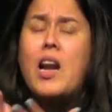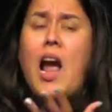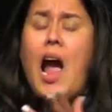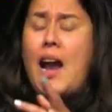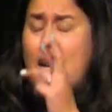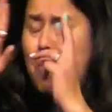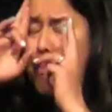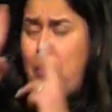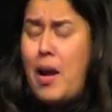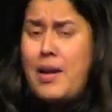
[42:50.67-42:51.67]
Thomas
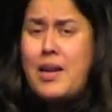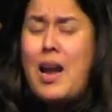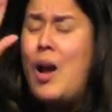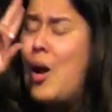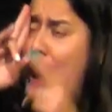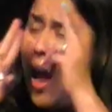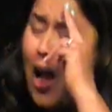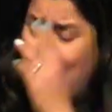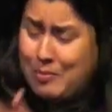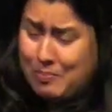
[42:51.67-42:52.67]
immediately says, I
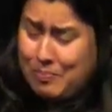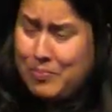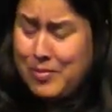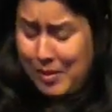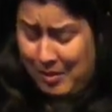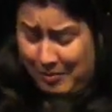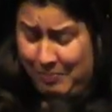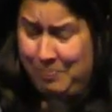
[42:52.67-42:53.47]
believe you.